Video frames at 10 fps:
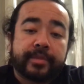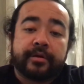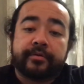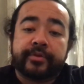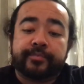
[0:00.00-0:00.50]

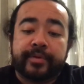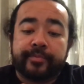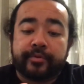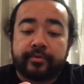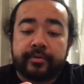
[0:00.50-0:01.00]
All these
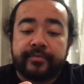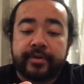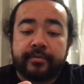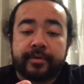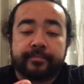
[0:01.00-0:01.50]
people who are
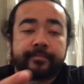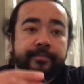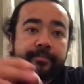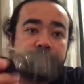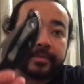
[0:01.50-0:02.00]
reviewing
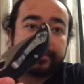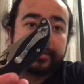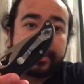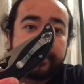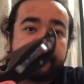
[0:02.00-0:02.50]
this
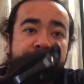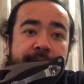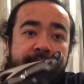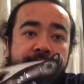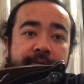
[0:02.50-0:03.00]
knife,
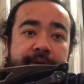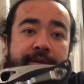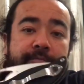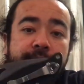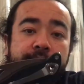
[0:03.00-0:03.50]
apparently they're
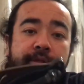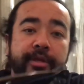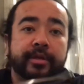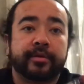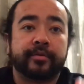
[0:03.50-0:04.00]
getting
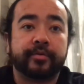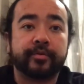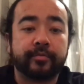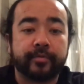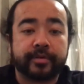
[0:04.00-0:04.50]
really
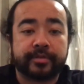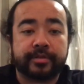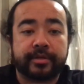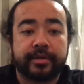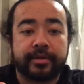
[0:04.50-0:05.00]
good
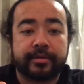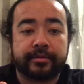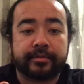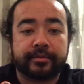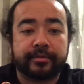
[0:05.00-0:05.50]
ones,
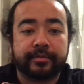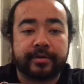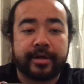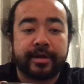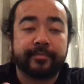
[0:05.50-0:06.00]
and
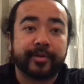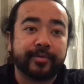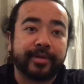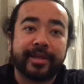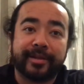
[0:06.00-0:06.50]
I am
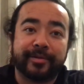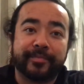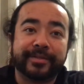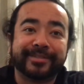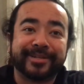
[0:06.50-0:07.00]
low-key a little
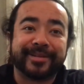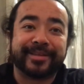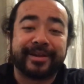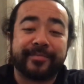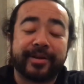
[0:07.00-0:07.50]
bit
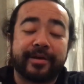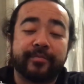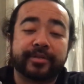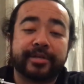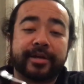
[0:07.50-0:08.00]
jelly. I mean, I
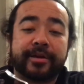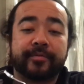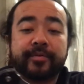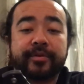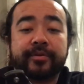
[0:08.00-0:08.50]
wish I got
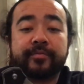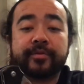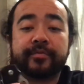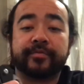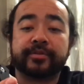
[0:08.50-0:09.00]
a really good
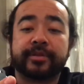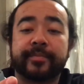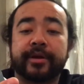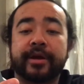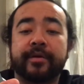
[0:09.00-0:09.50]
one the first
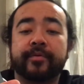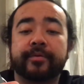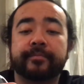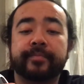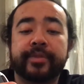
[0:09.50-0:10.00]
time I got
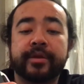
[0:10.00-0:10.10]
one.